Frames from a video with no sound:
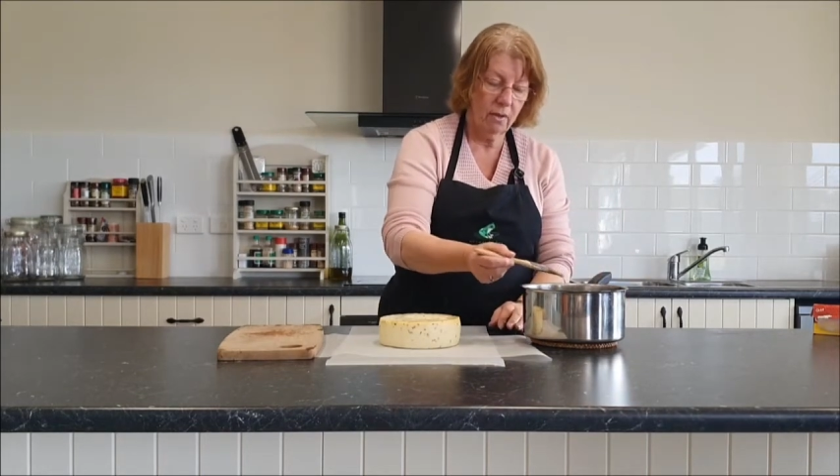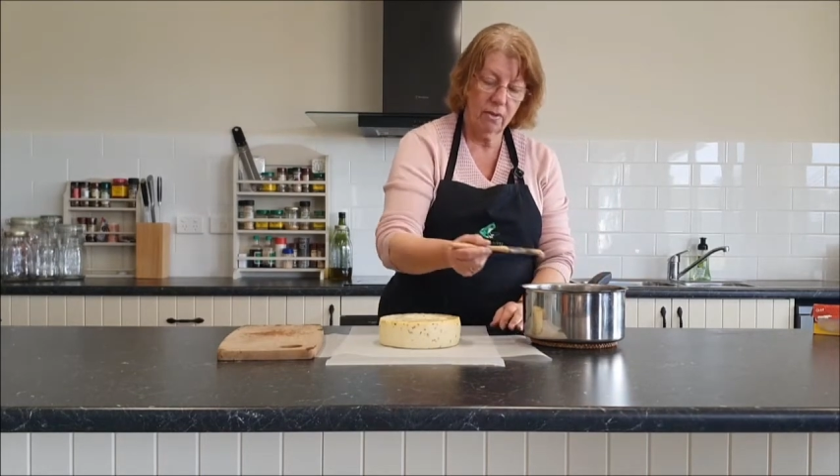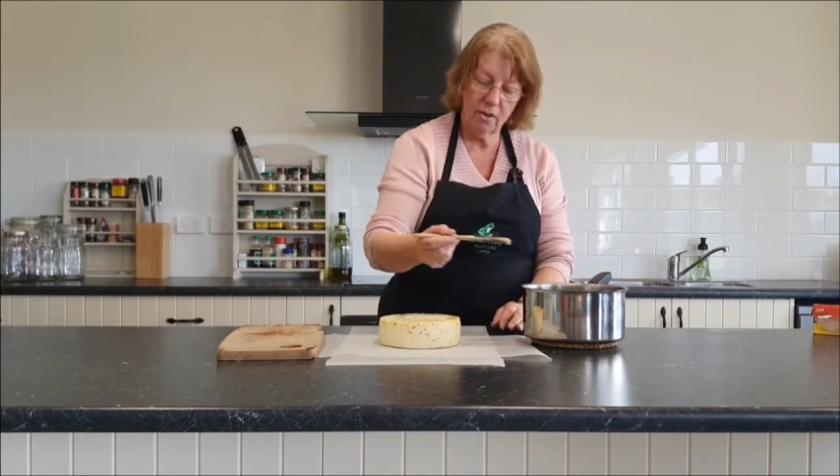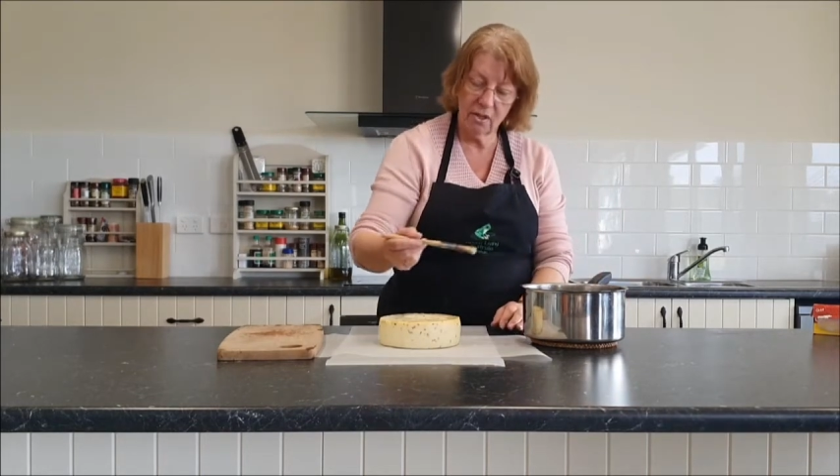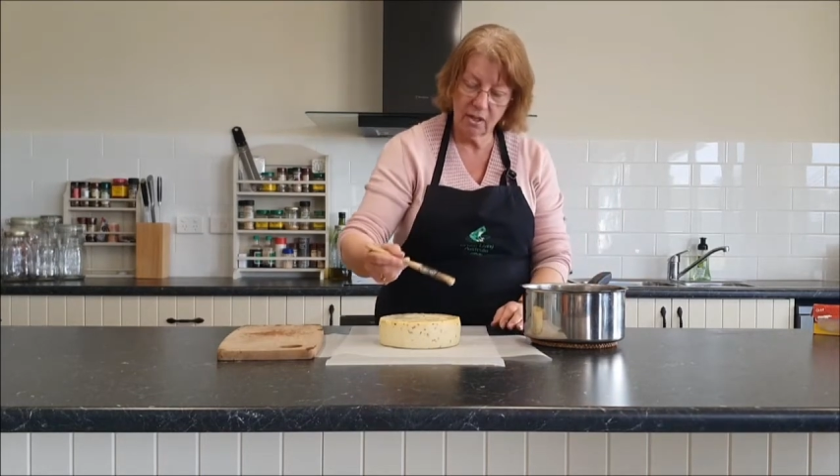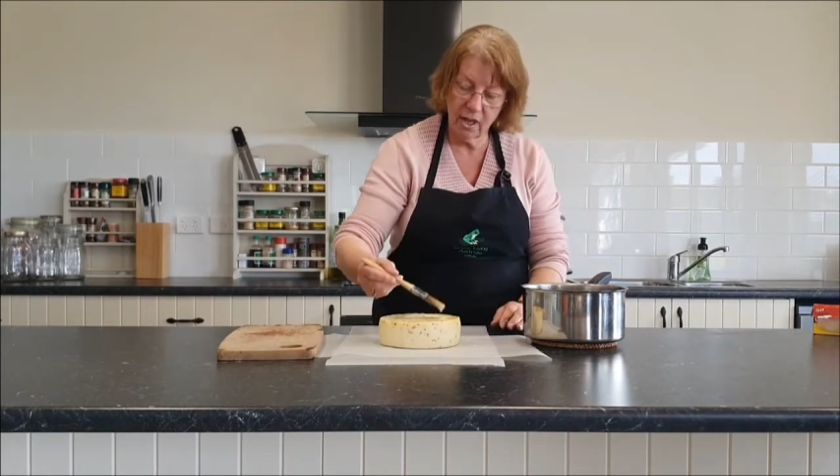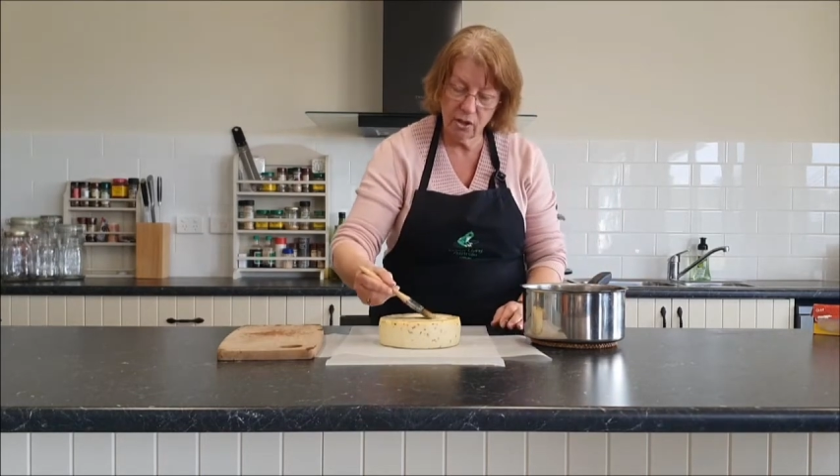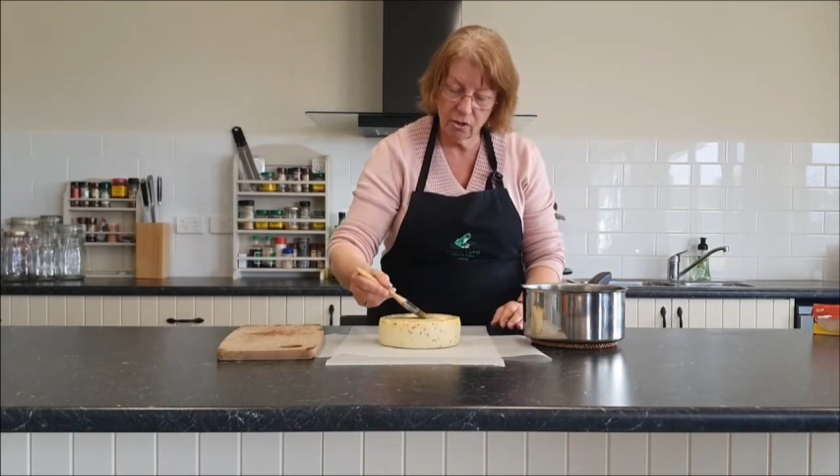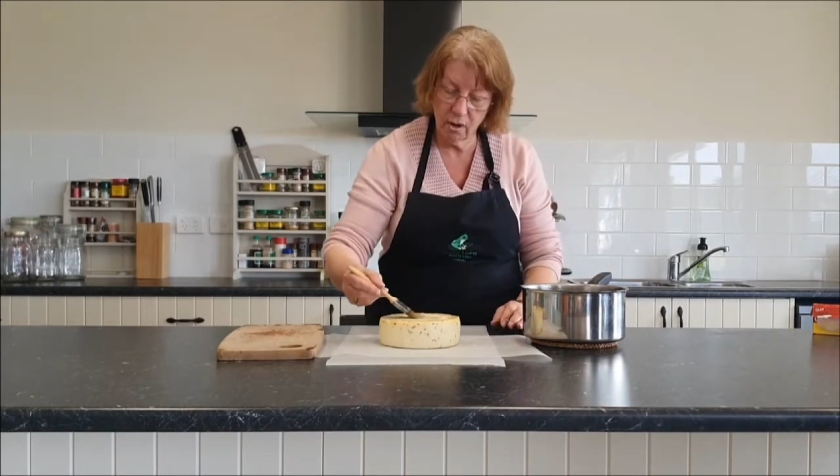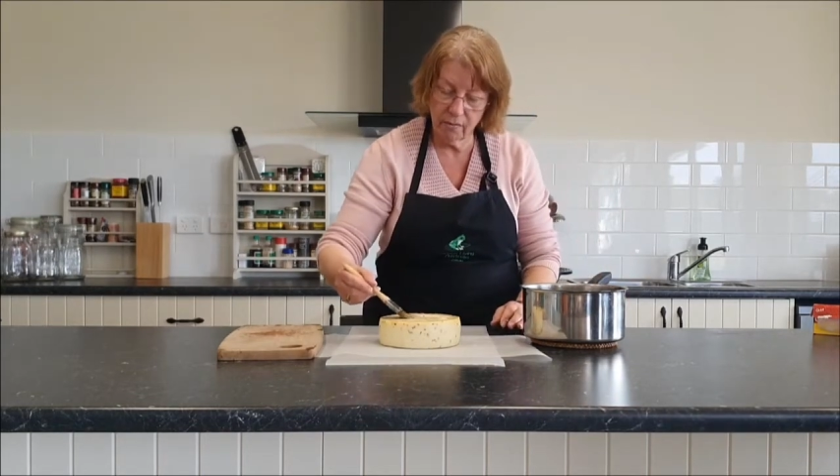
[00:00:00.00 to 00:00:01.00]
the center
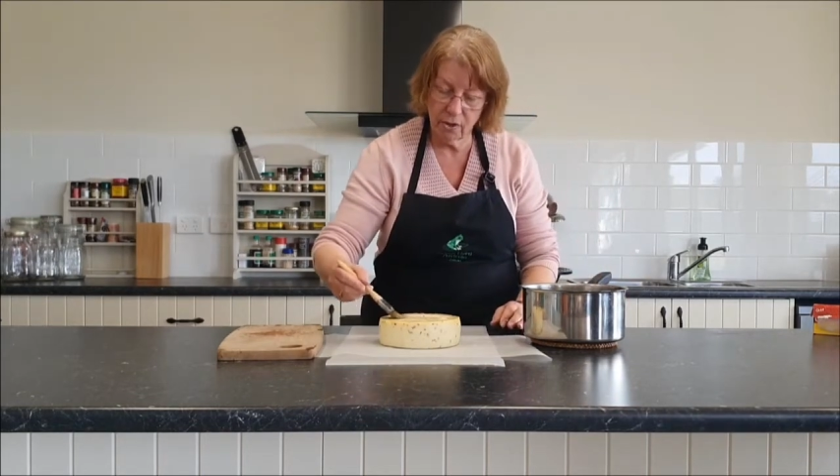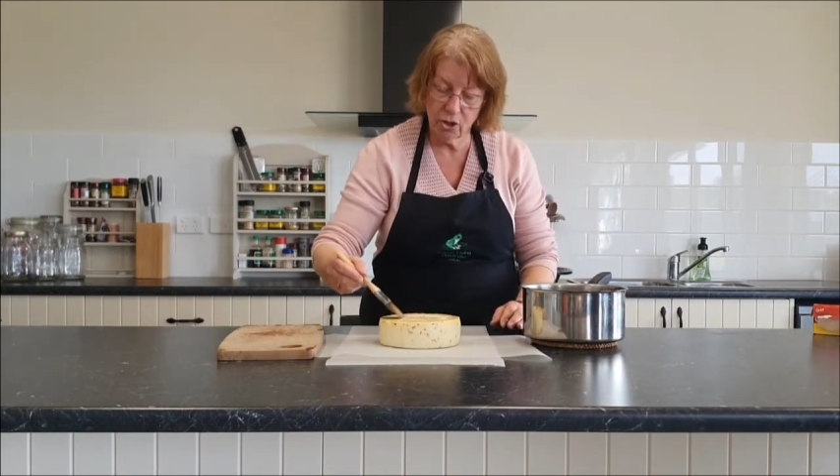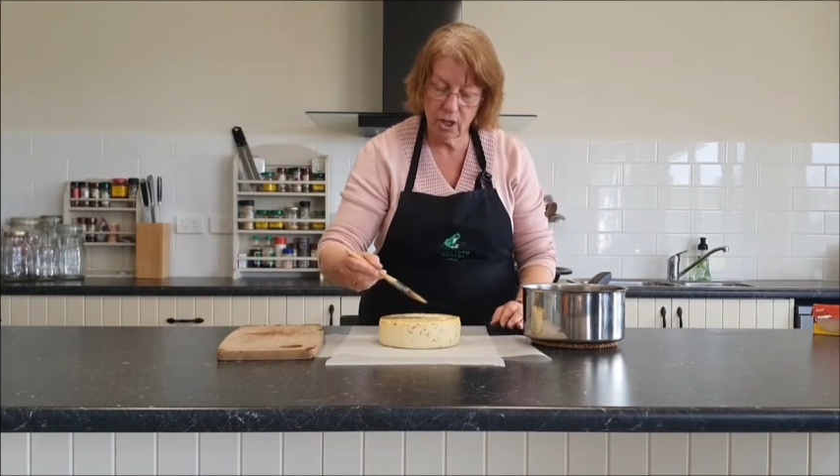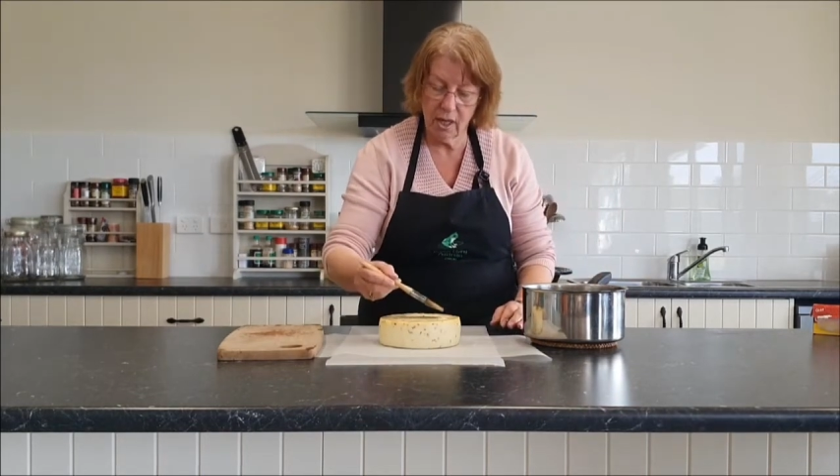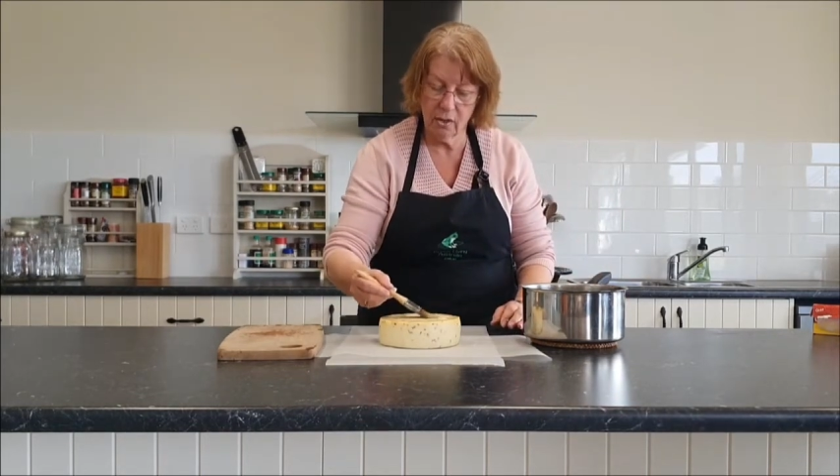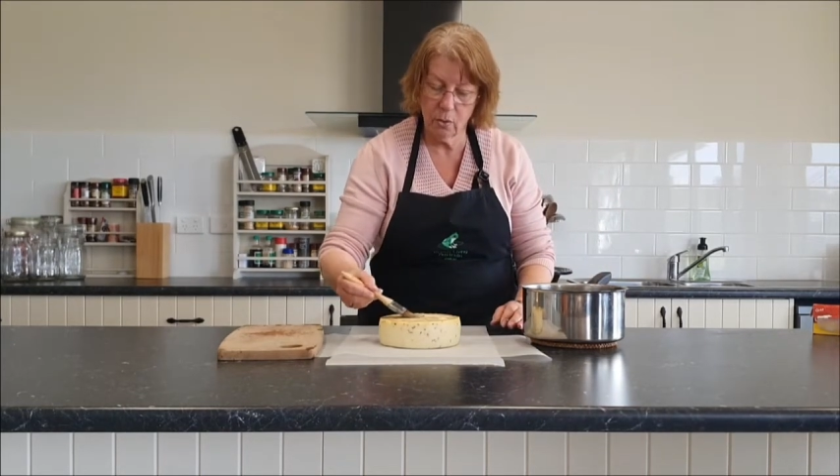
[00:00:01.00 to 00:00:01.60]
of the cheese